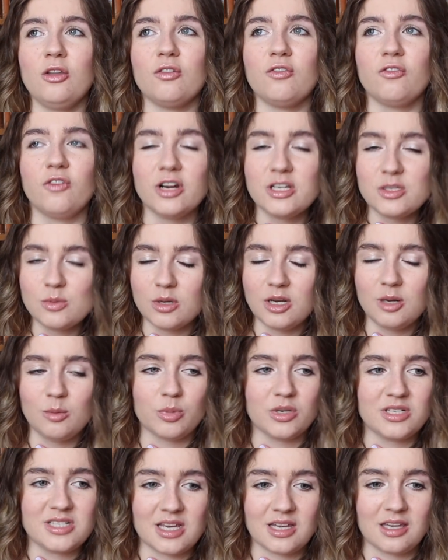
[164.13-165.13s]
The first one in
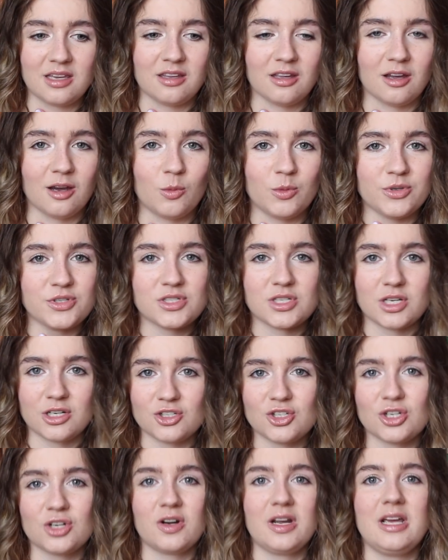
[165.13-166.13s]
particular was
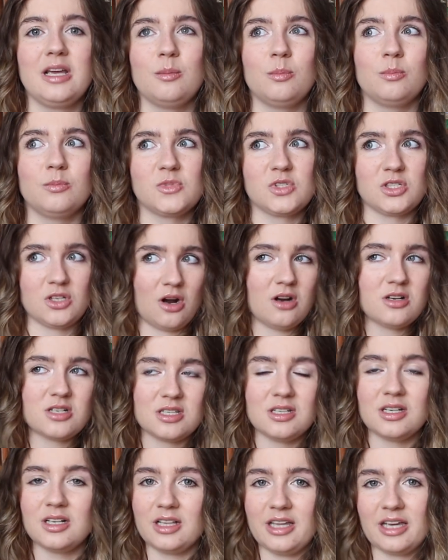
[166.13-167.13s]
such a great start
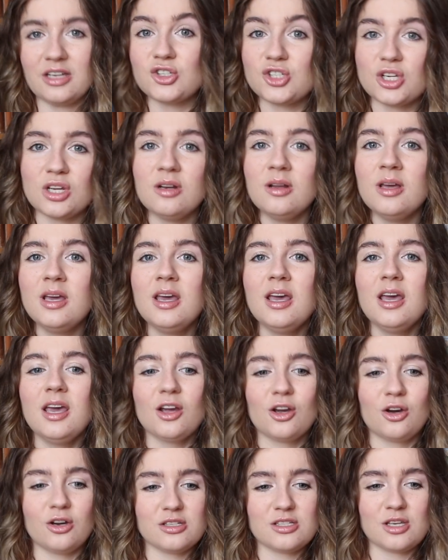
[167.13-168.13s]
to the collection
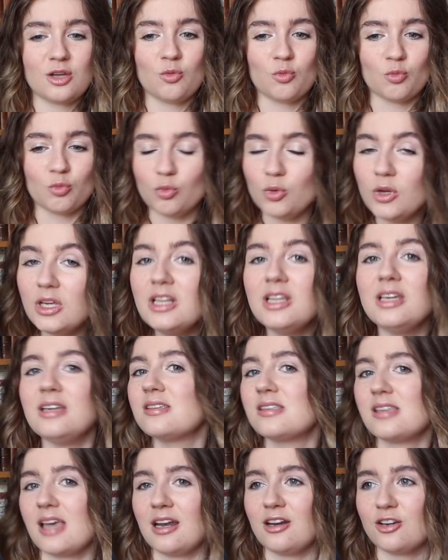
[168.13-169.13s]
because it really
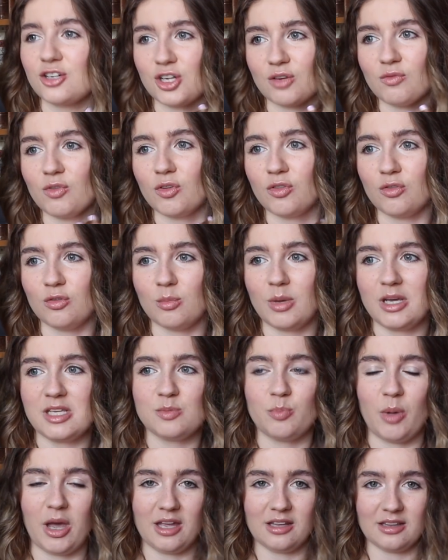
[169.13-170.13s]
sent a shiver through my
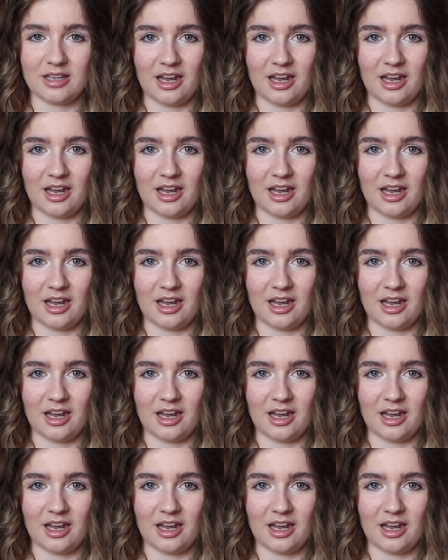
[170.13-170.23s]
spine.